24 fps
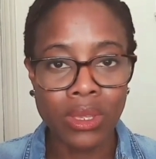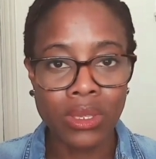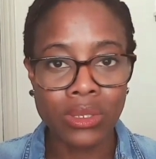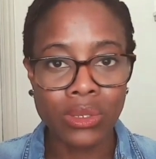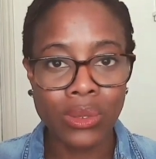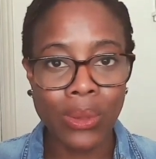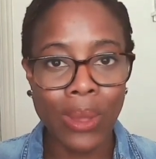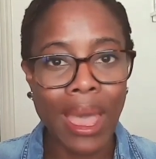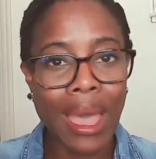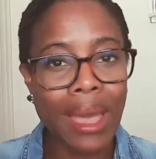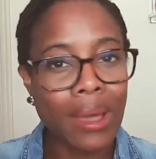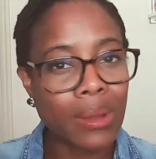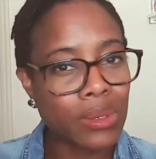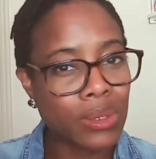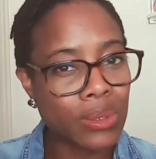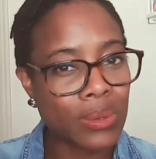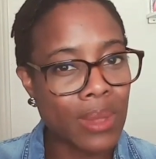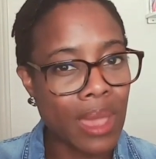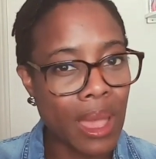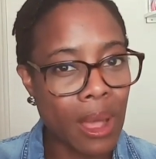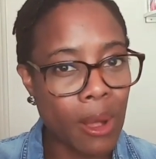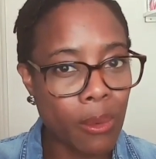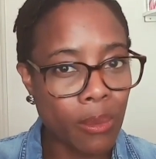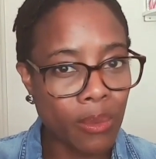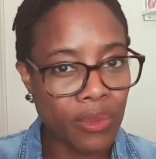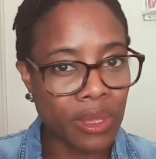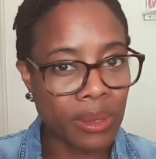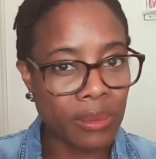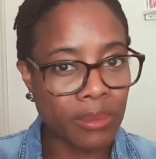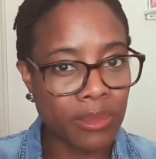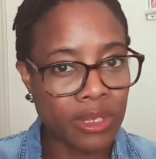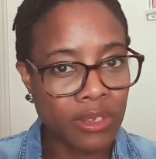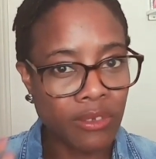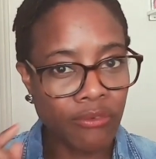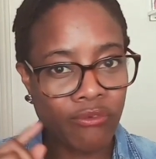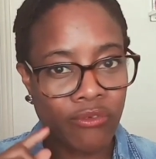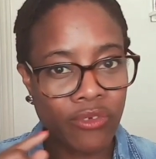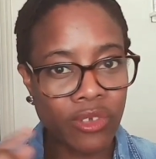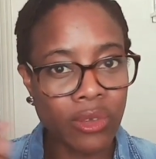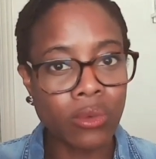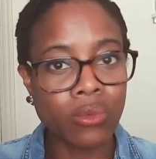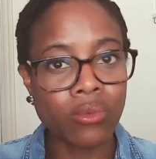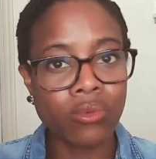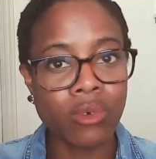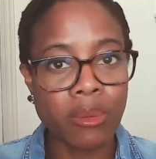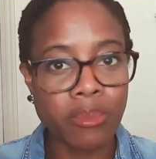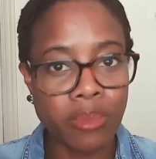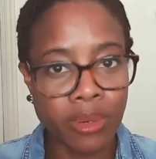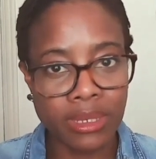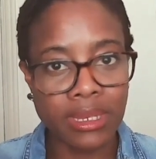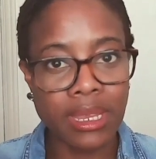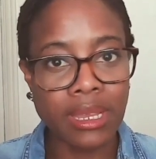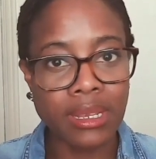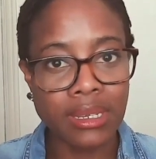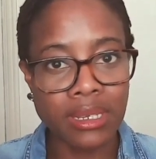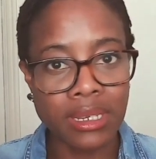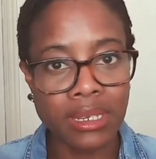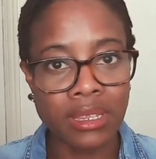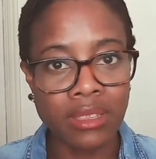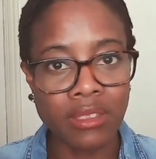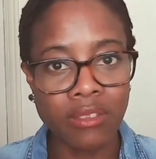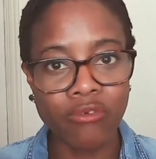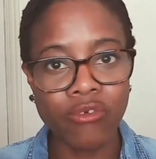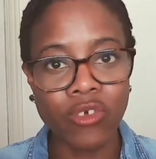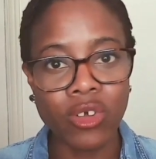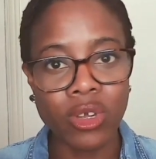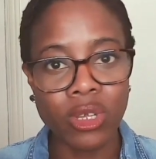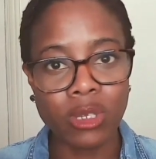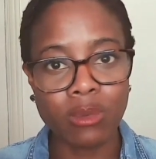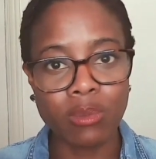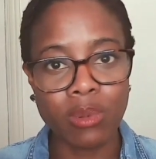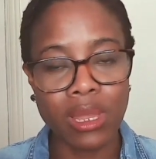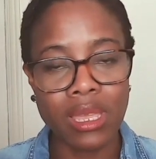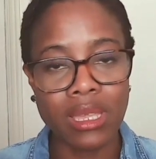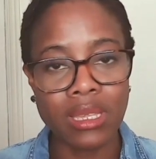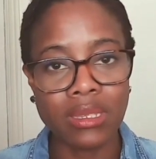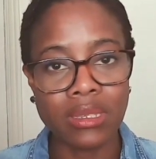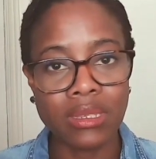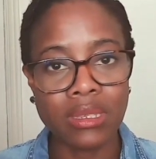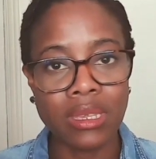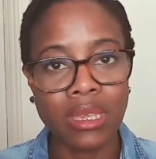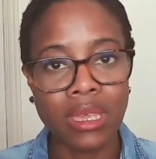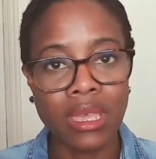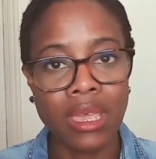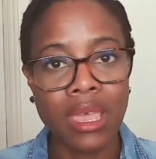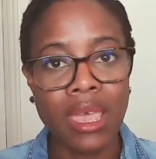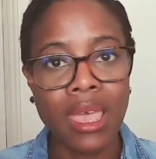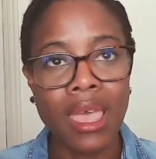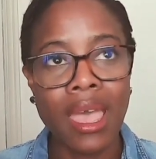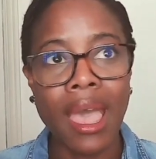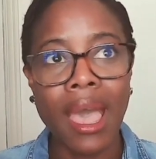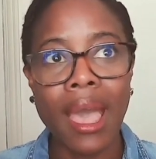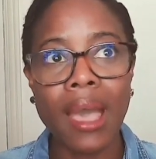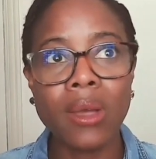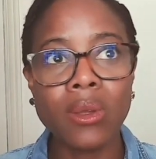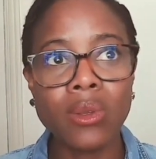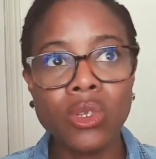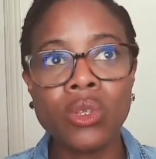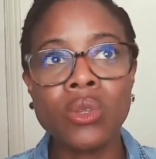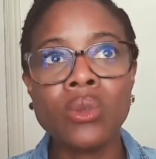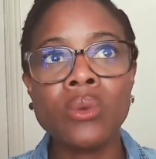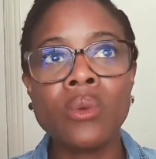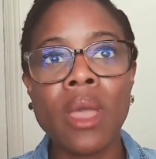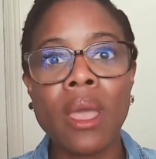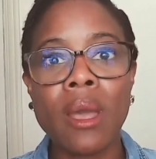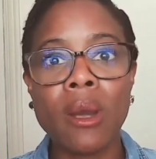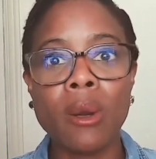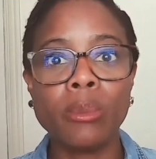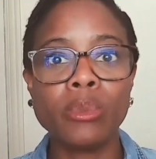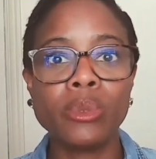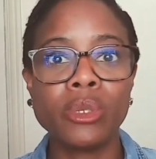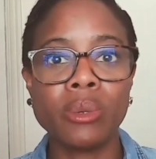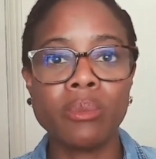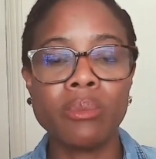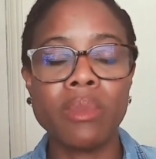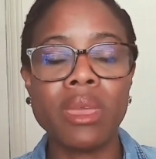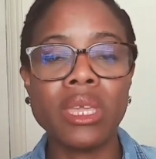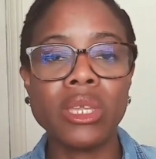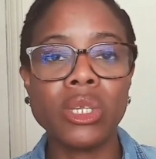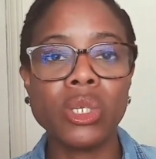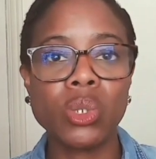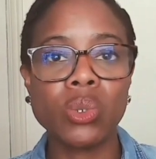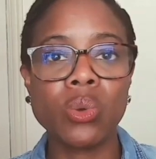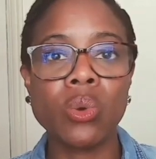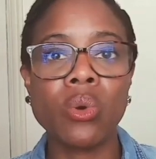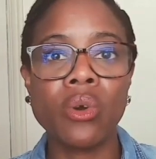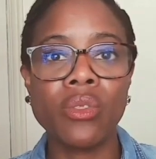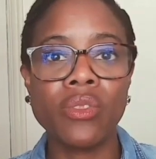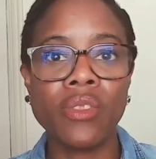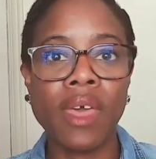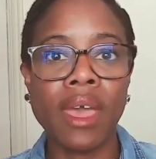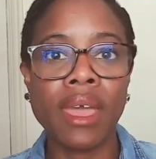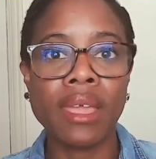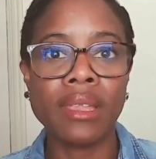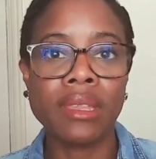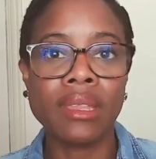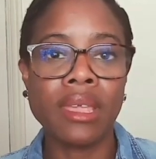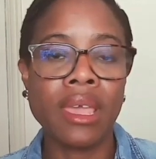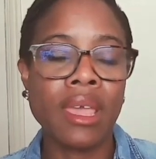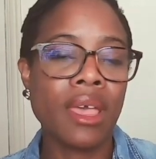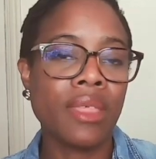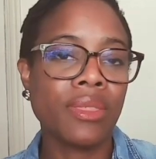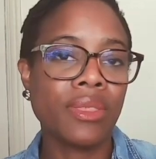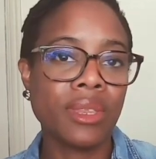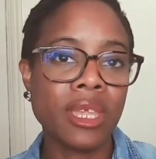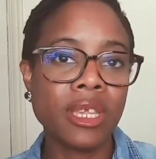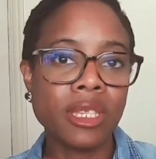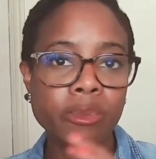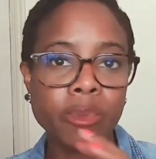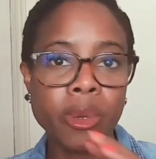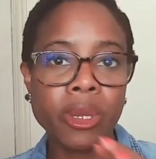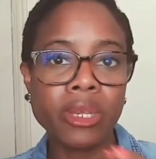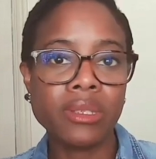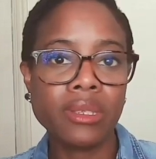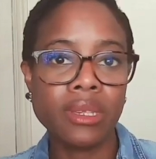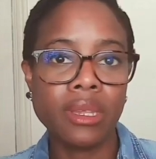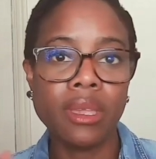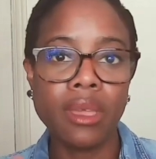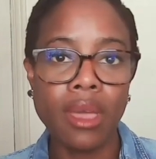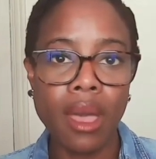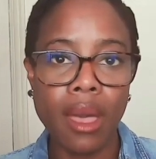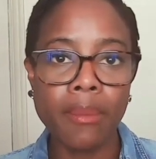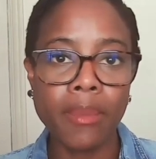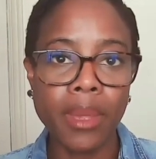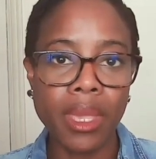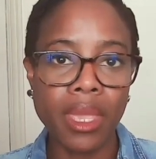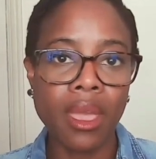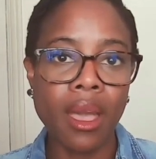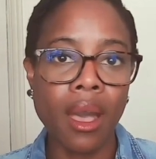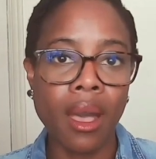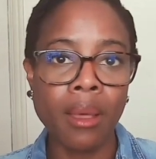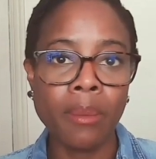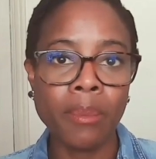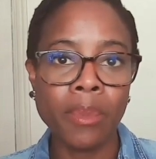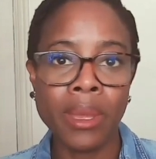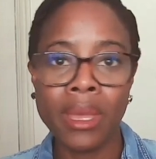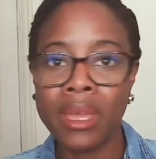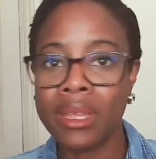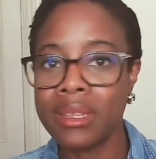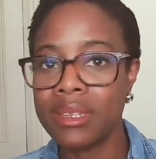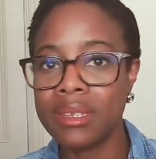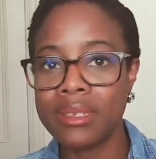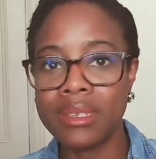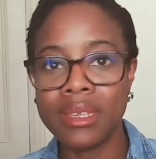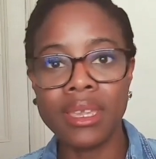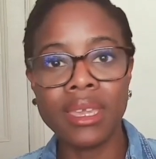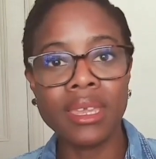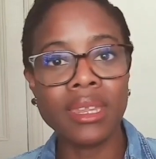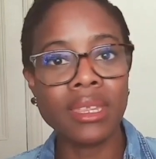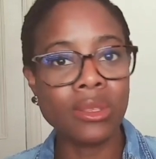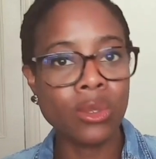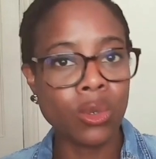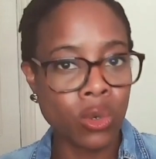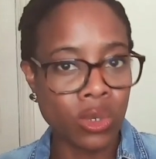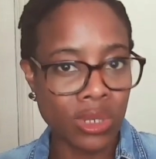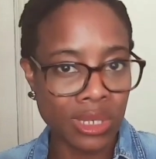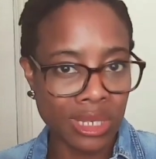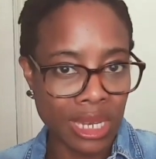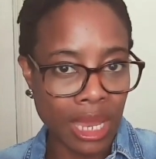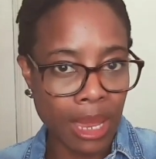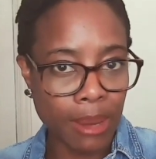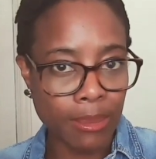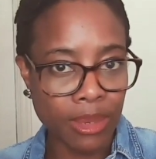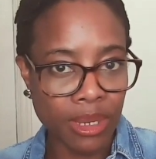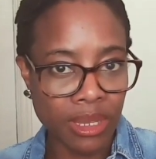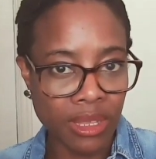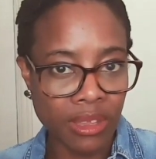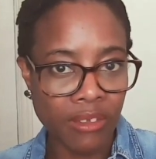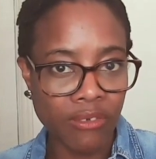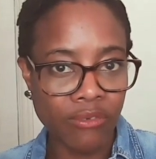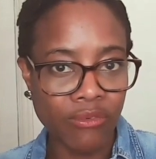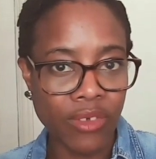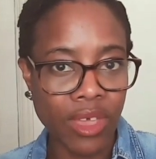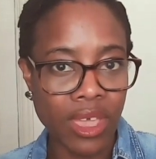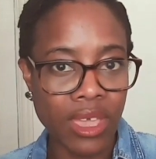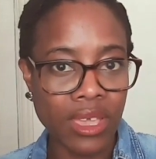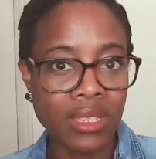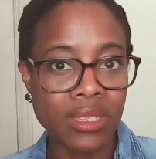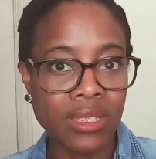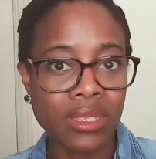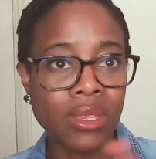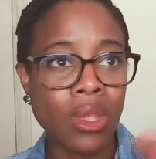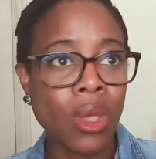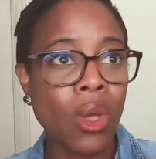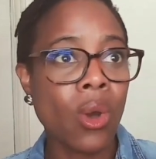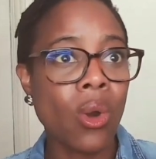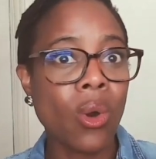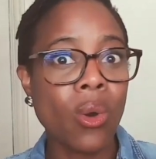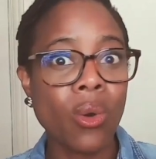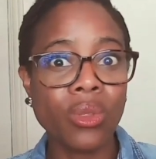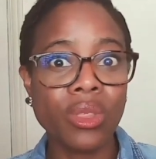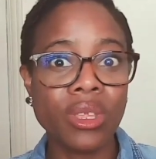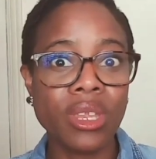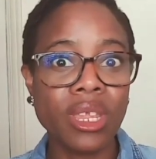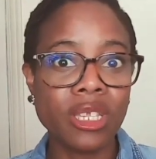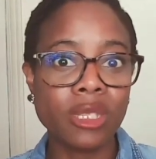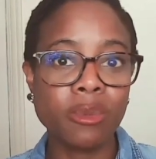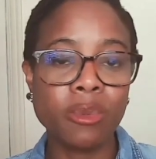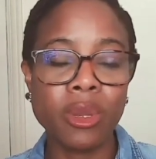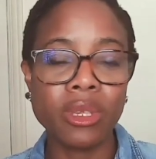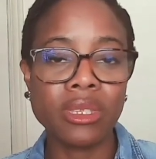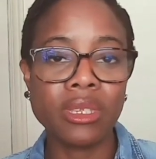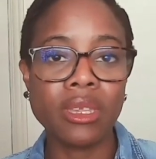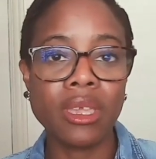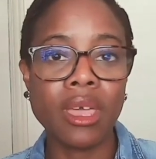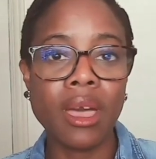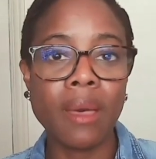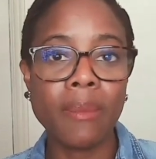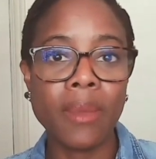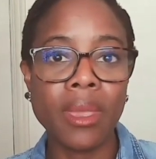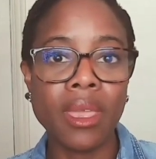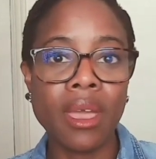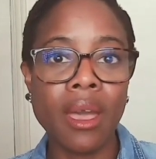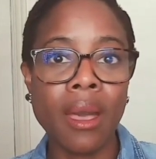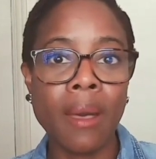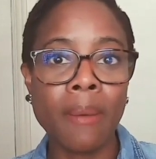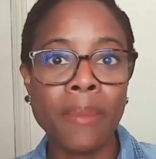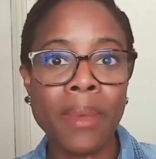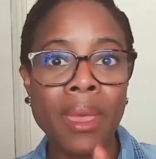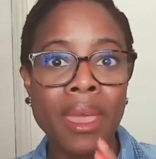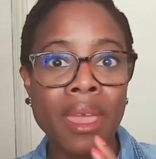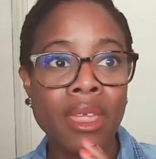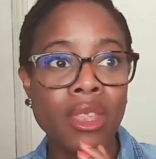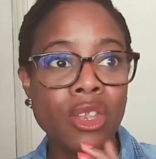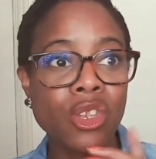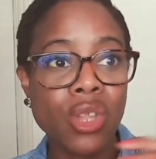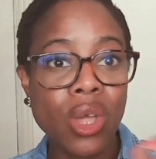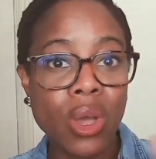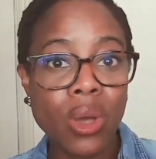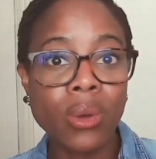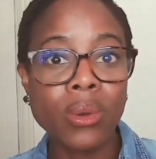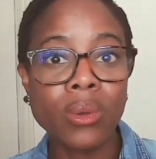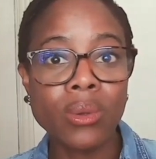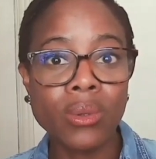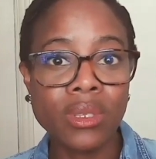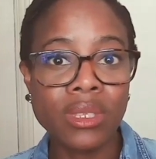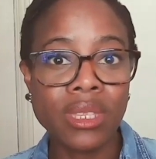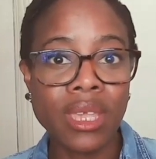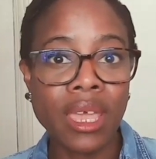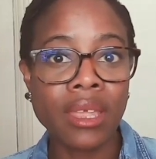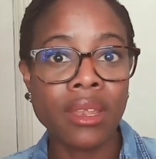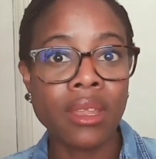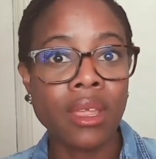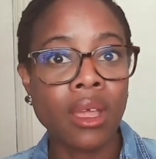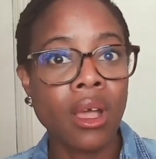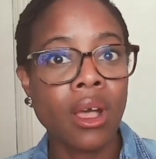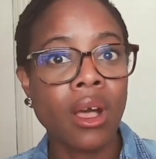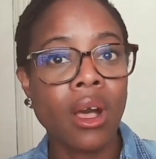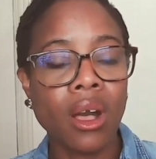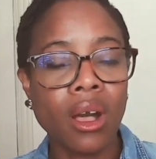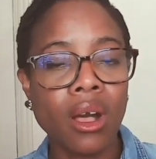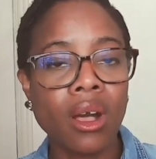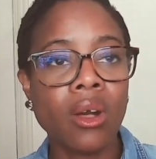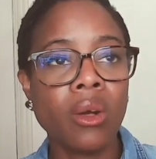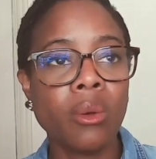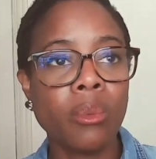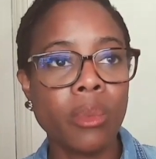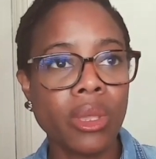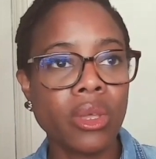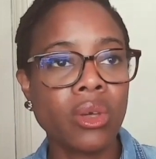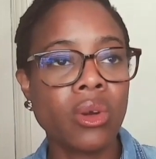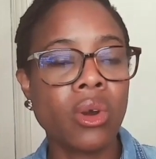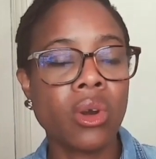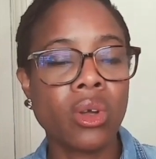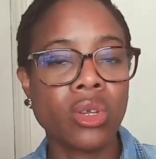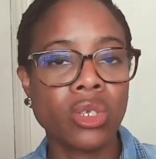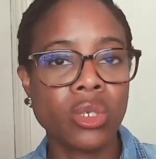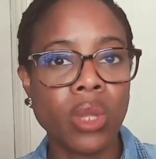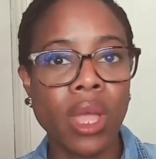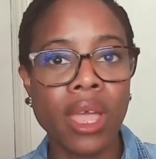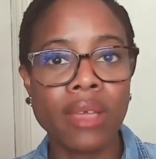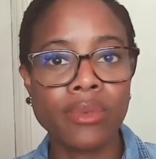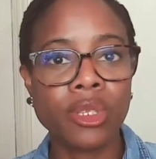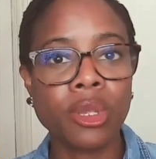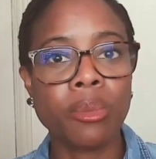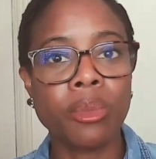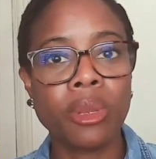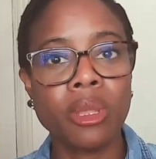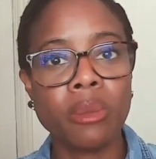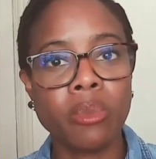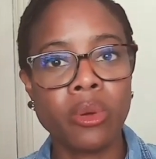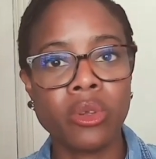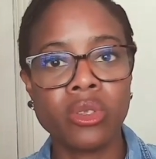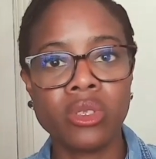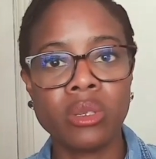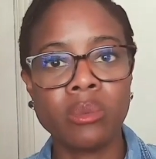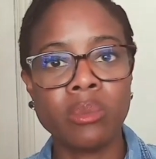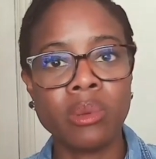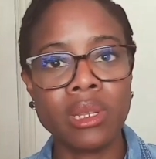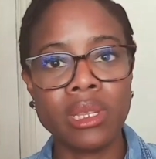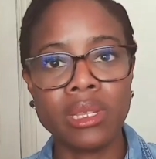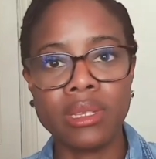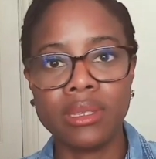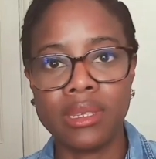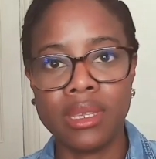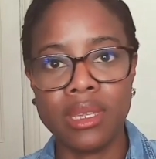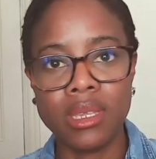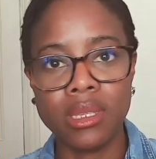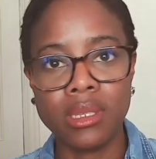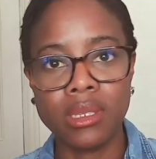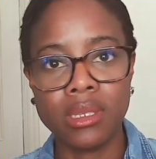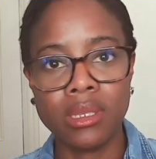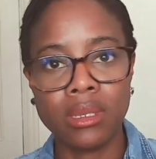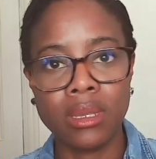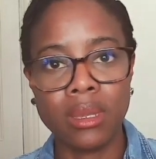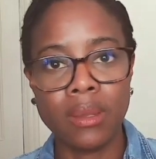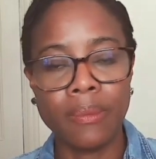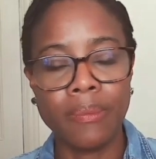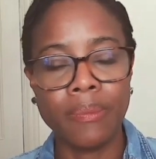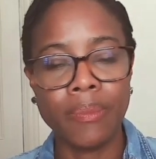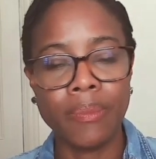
So how do you help them to feel represented in the first place? How do you help to make sure that the next person coming up doesn't get a door slammed in their face, or the next person coming up knows that, oh my gosh, I have so many possibilities?